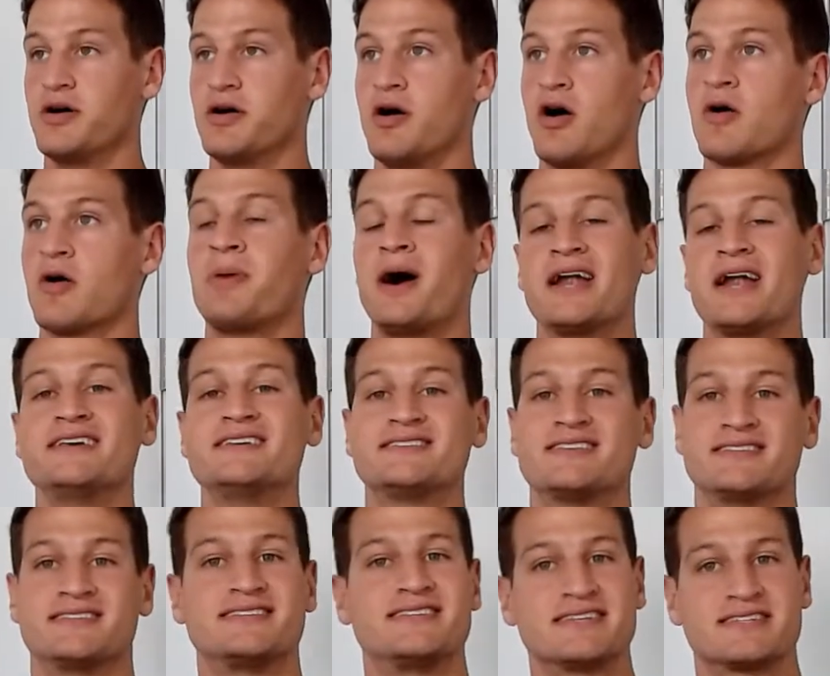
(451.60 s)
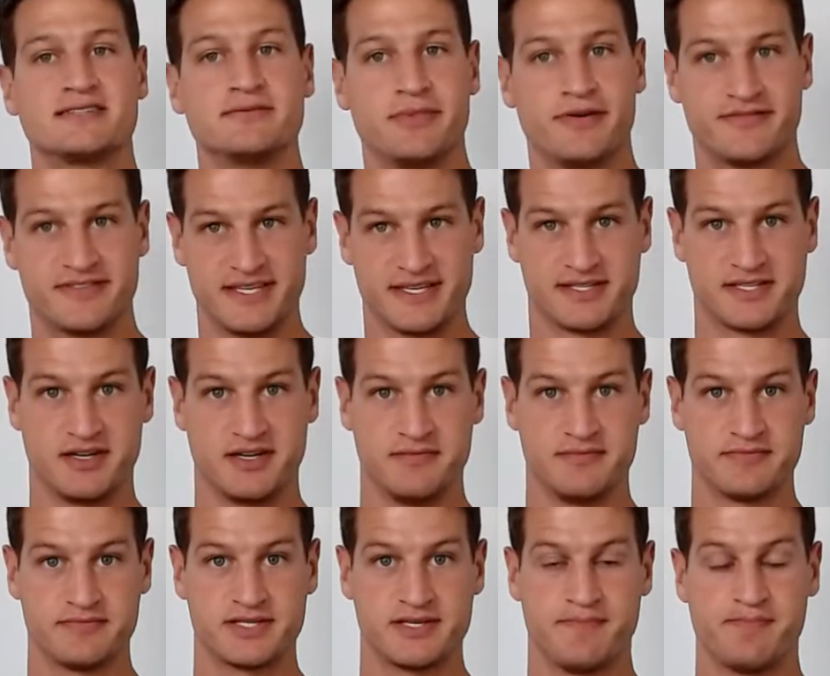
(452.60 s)
our body is a system of
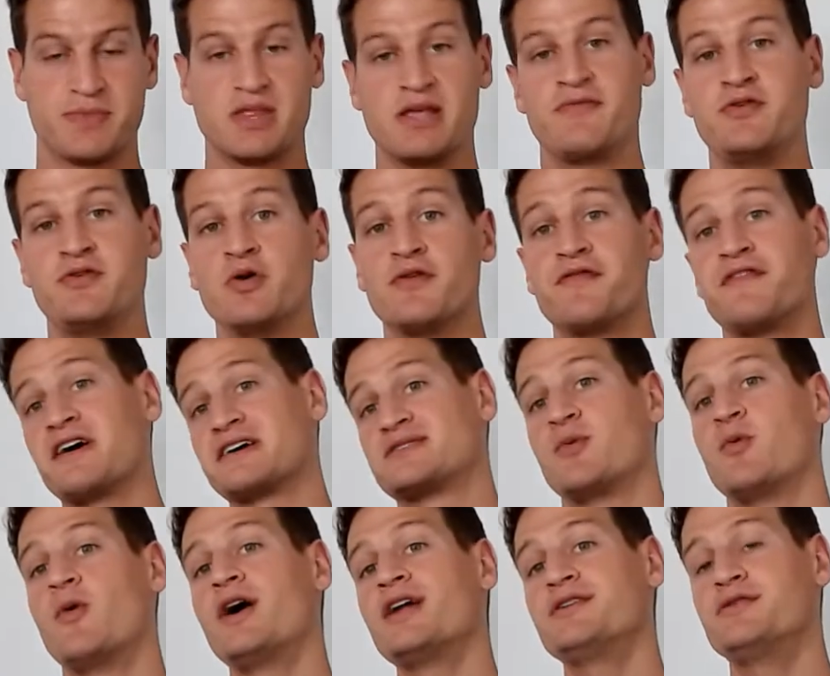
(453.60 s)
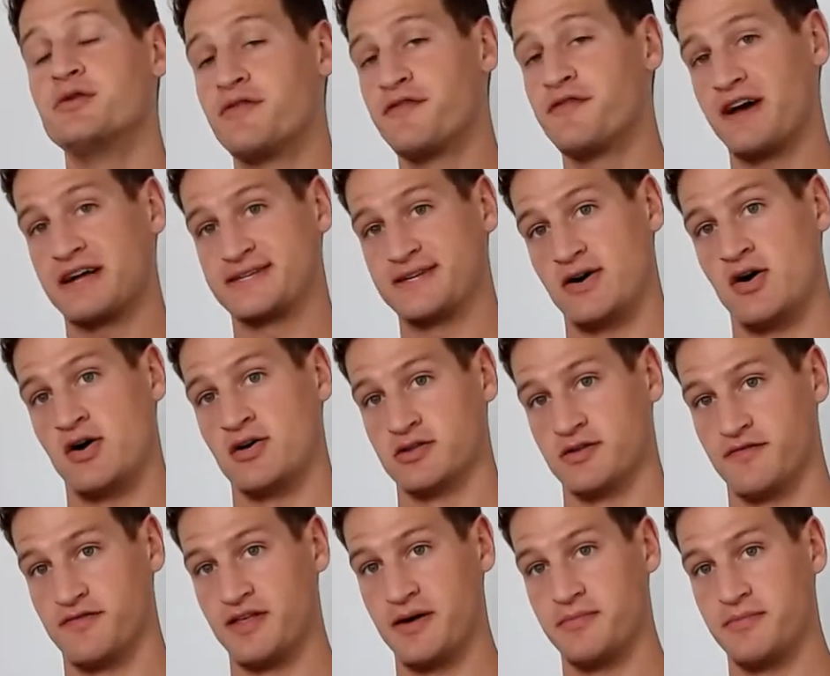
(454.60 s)
systems. If you affect one, you affect all
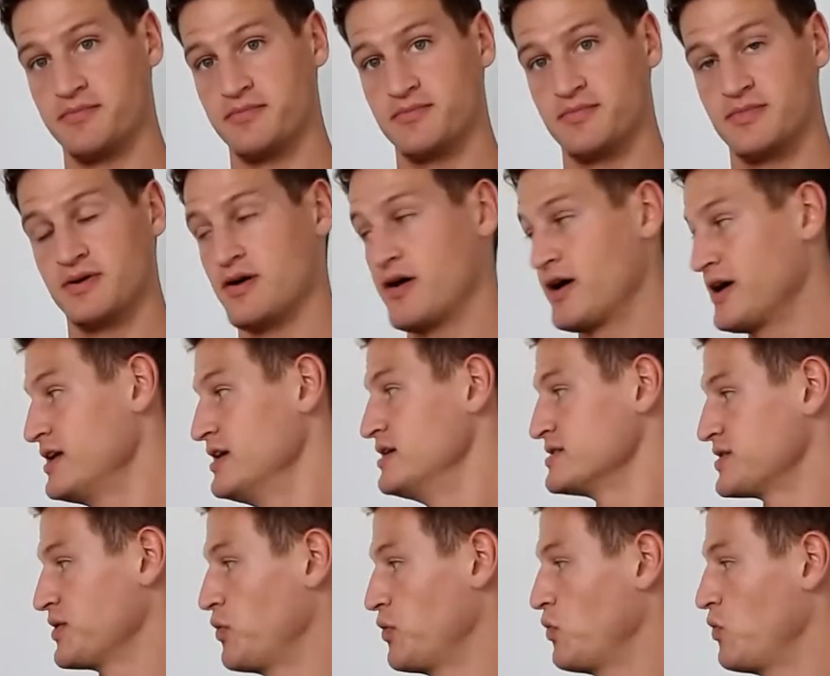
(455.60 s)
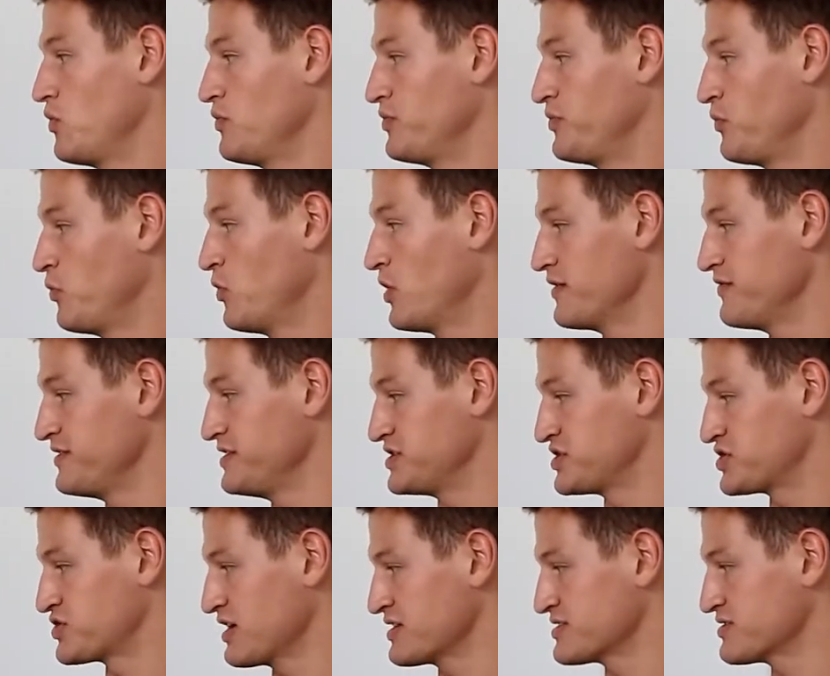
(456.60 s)
of them. All right, so one of these
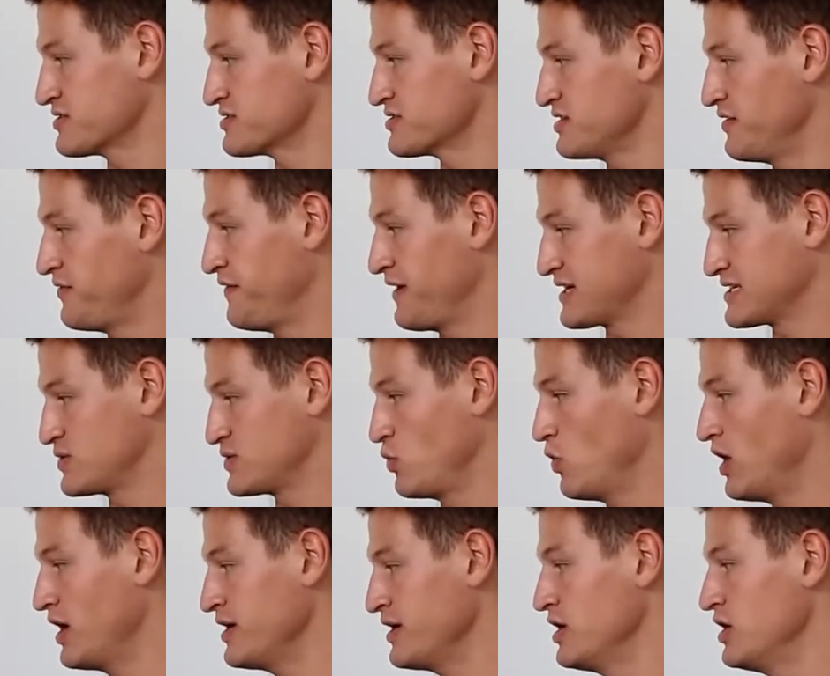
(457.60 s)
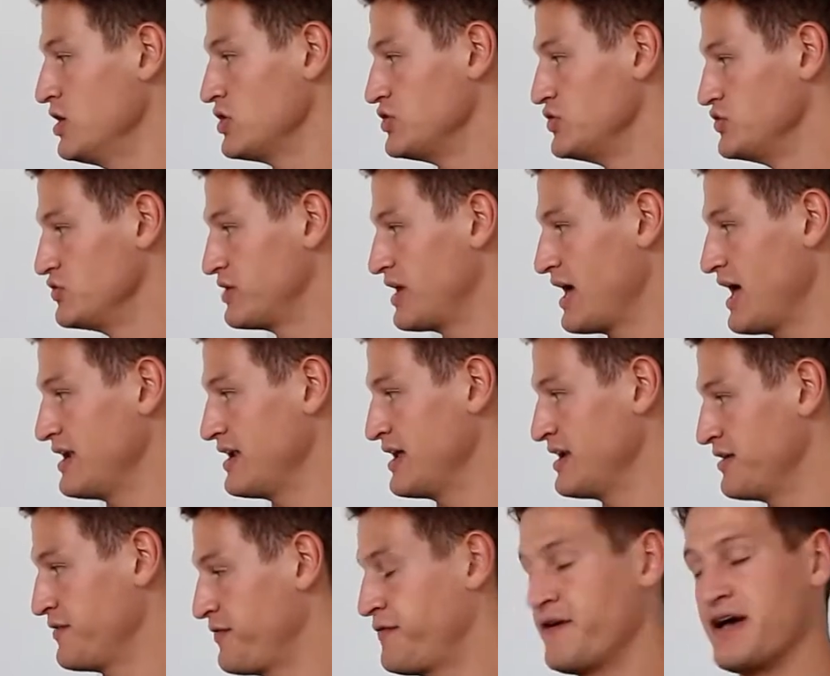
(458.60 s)
stressors affects one, you get an
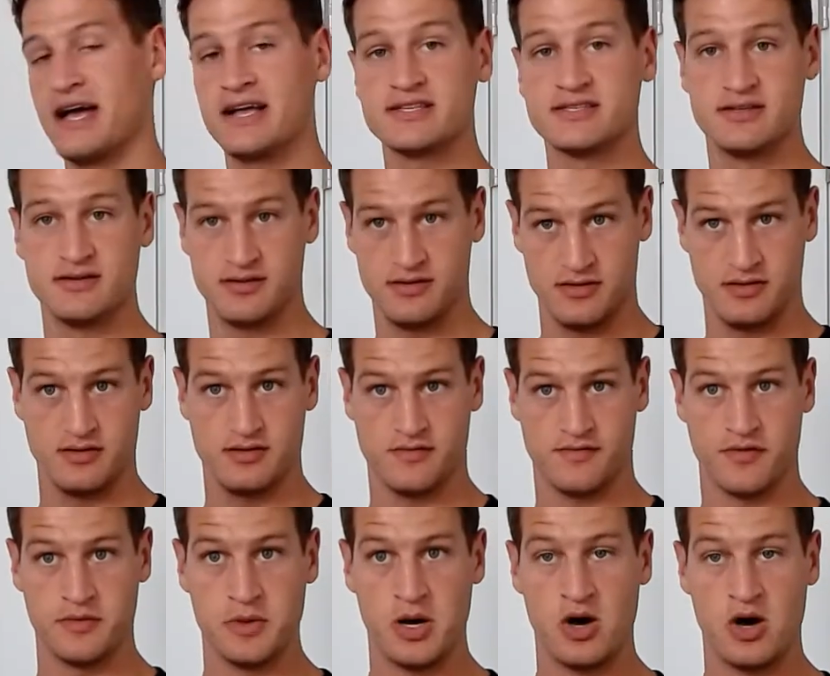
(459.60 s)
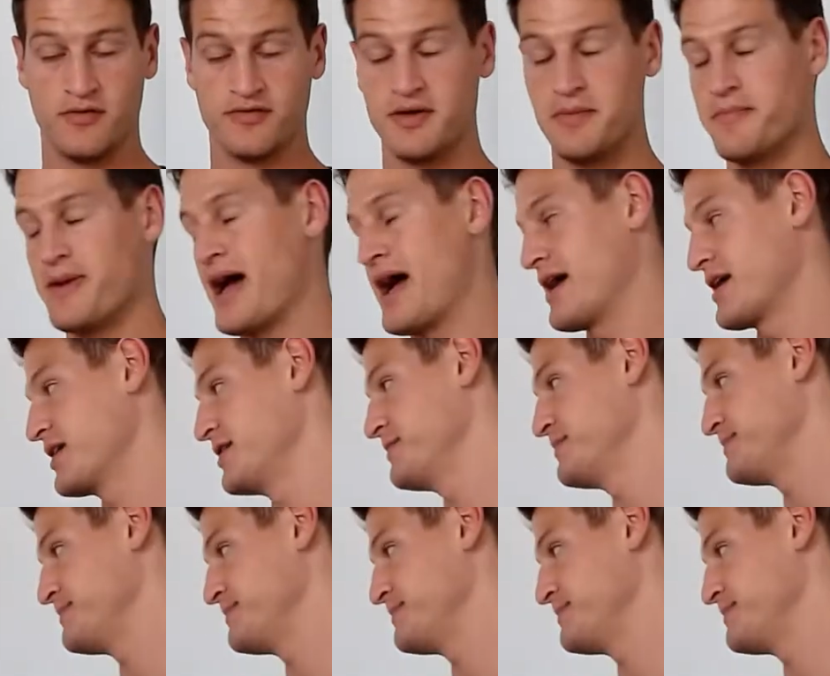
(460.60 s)
effect from all of them back,